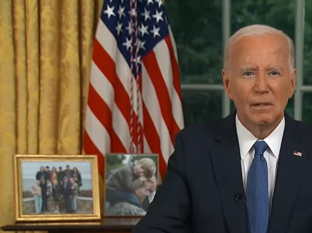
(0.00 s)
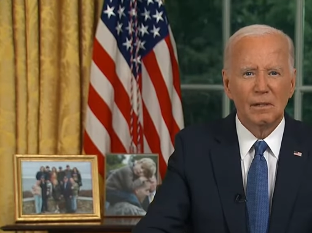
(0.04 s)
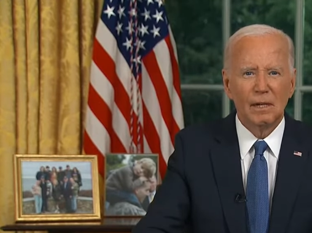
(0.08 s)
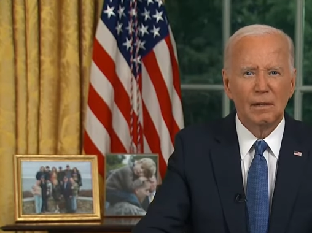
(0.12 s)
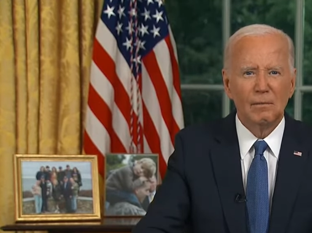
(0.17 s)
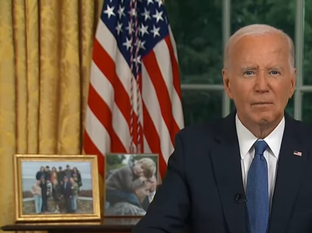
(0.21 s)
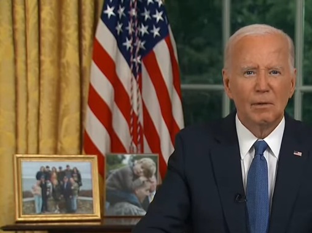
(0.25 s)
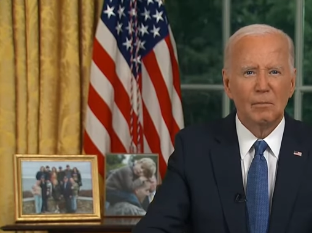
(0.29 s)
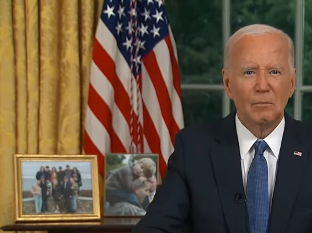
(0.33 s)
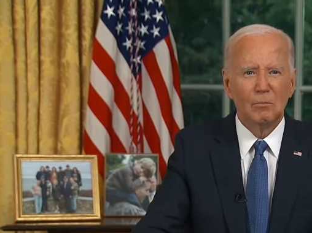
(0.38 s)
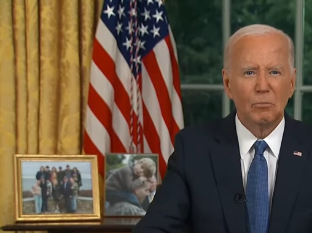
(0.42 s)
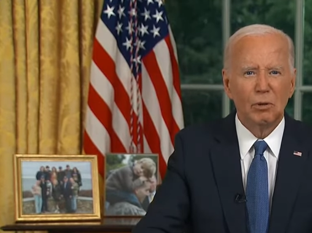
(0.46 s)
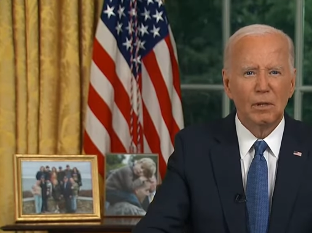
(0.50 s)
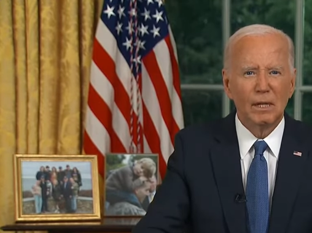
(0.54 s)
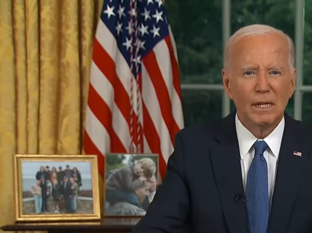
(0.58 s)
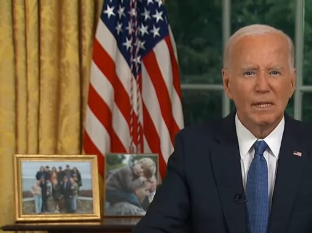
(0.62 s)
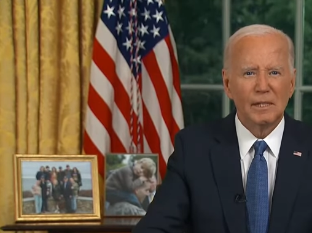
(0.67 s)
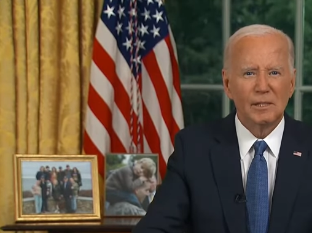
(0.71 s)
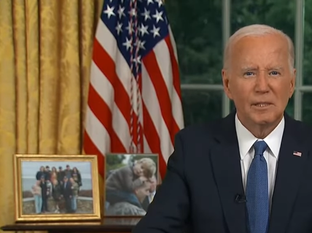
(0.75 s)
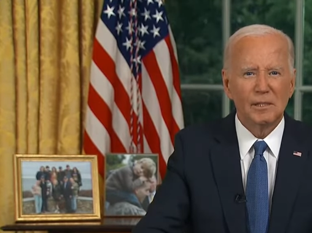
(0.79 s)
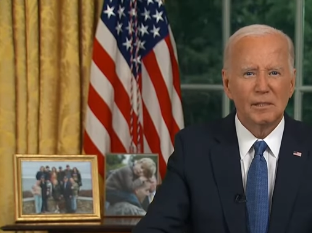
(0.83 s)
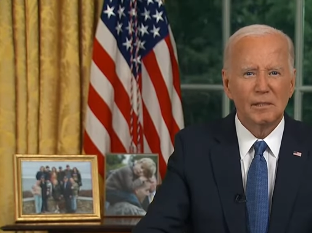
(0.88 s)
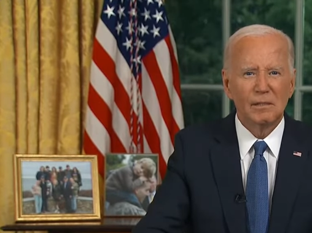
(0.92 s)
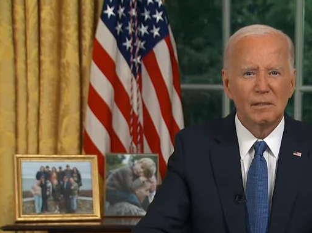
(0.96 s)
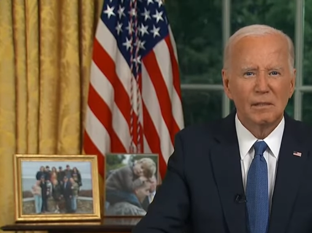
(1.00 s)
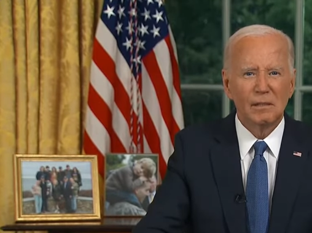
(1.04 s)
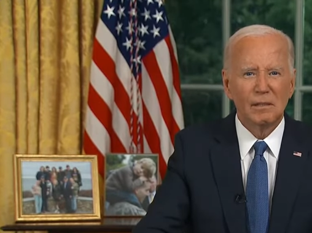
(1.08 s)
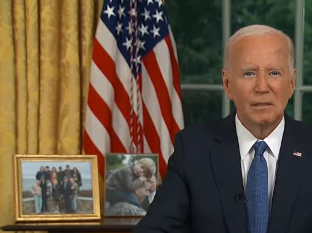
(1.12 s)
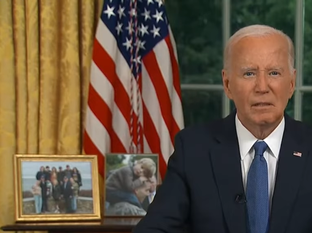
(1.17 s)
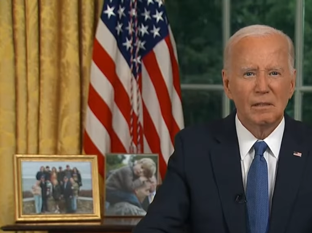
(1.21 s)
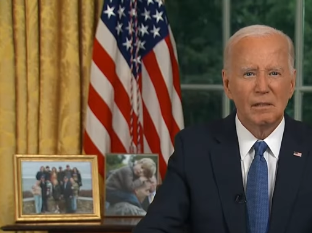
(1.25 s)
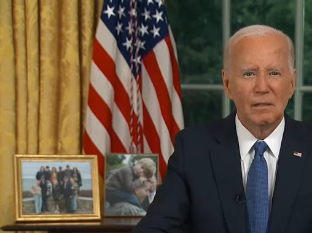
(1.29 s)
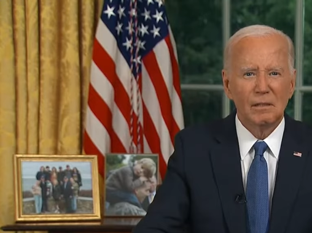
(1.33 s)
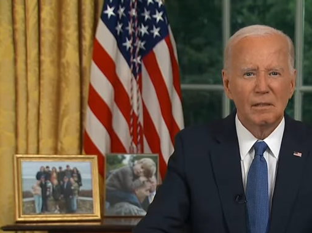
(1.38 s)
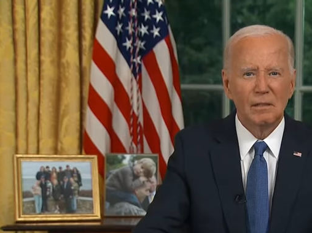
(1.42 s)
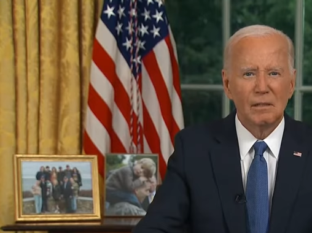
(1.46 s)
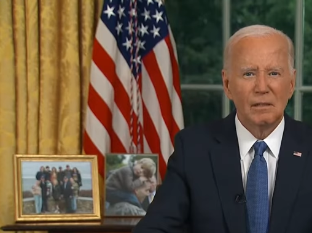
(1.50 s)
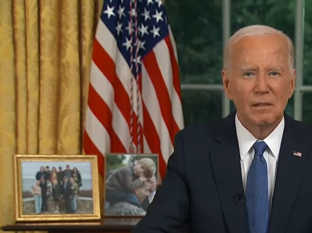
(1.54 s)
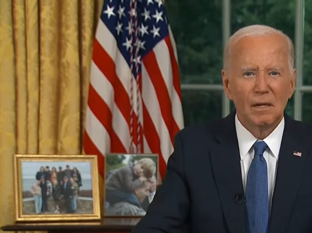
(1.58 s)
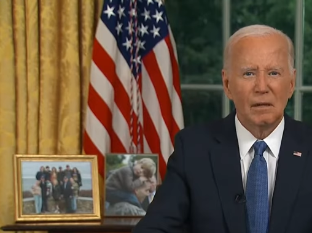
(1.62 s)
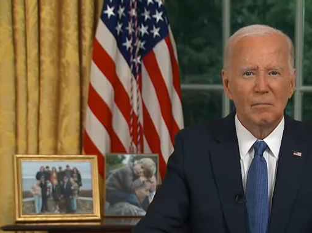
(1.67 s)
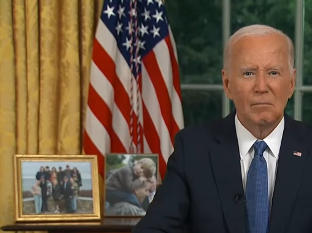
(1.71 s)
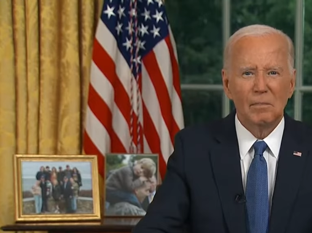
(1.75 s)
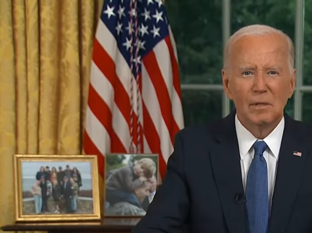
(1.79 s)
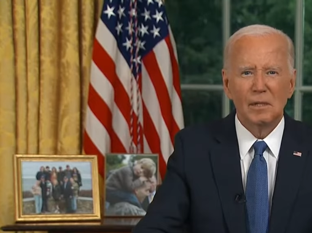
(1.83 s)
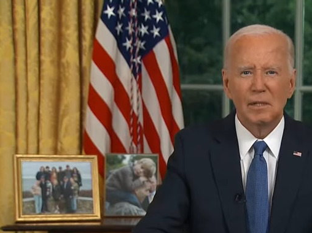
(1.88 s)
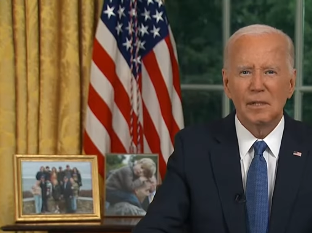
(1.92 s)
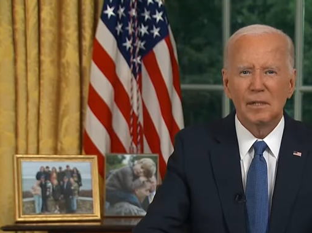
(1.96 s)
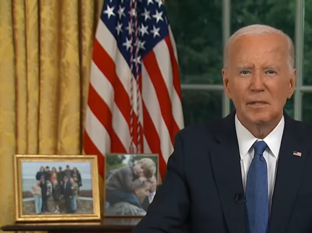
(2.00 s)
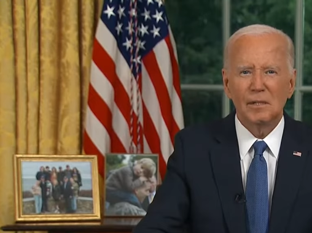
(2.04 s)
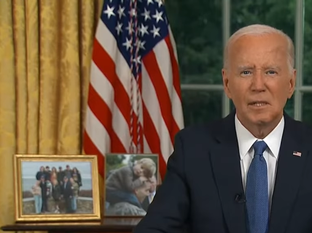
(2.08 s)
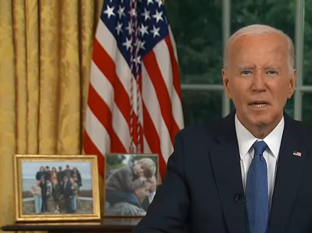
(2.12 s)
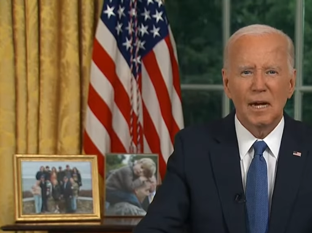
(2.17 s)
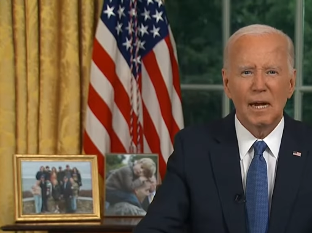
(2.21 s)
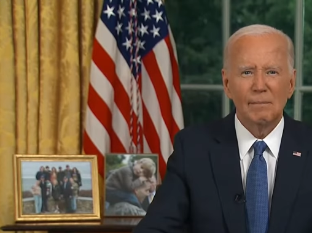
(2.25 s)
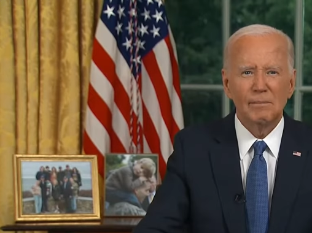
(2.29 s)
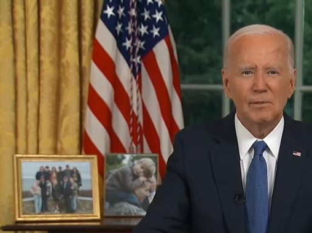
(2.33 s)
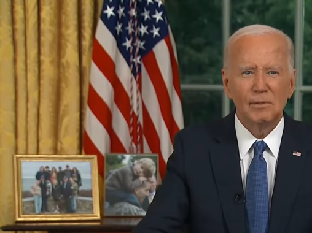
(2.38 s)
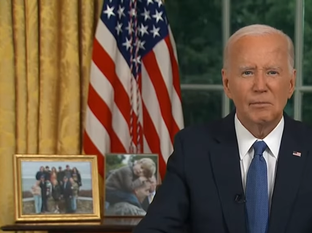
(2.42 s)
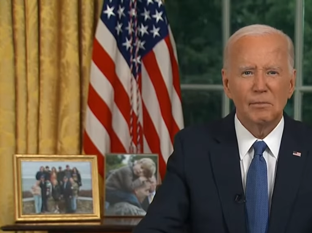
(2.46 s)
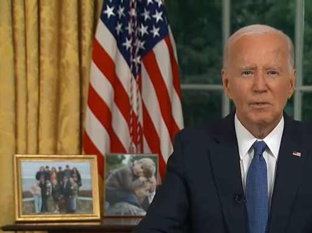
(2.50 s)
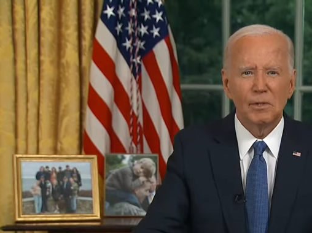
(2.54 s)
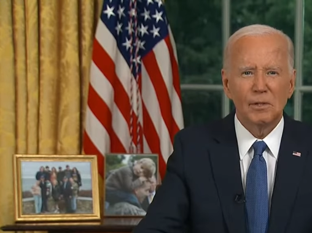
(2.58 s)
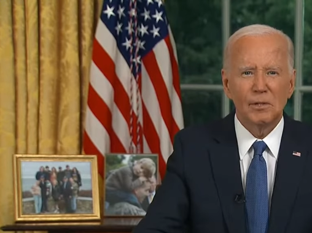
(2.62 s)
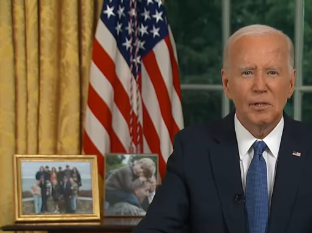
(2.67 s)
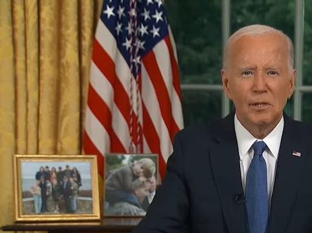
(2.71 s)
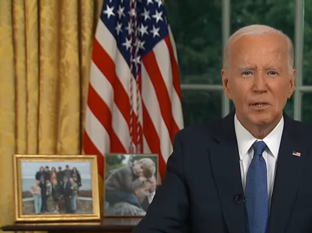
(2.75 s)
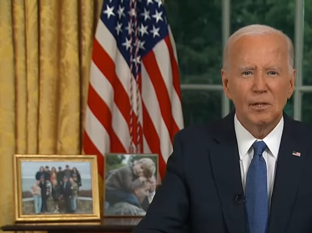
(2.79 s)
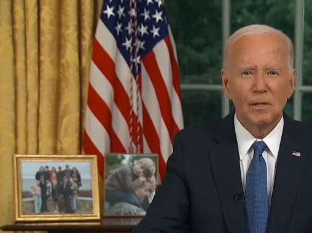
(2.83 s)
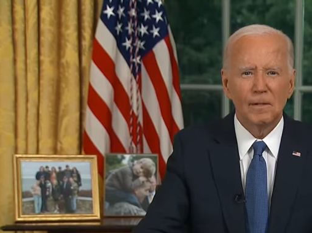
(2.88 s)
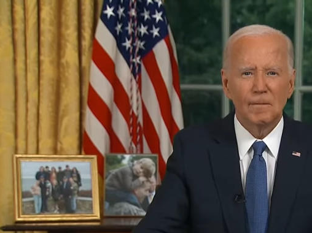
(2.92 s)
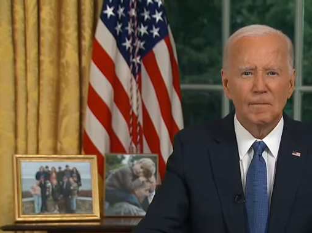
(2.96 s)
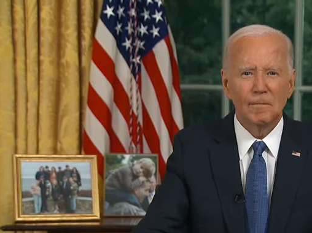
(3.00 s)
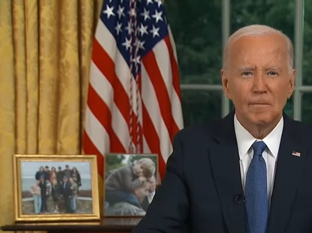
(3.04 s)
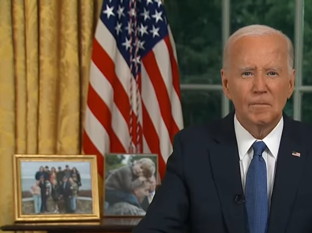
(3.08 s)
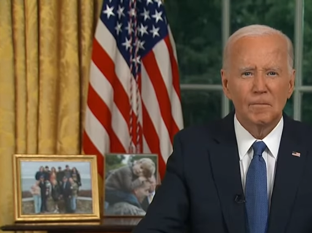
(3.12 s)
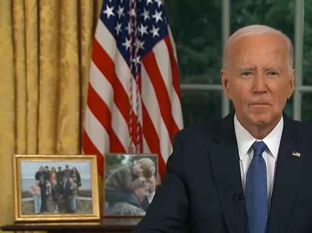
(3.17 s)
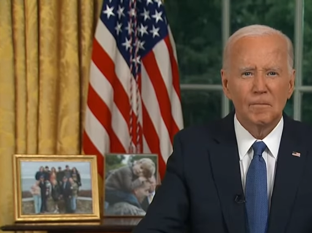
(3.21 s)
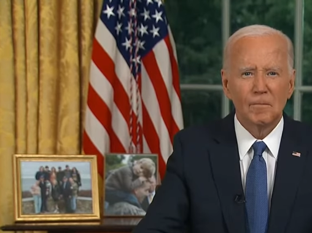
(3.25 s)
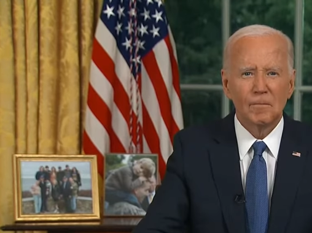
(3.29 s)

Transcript: I've been blessed a million times in return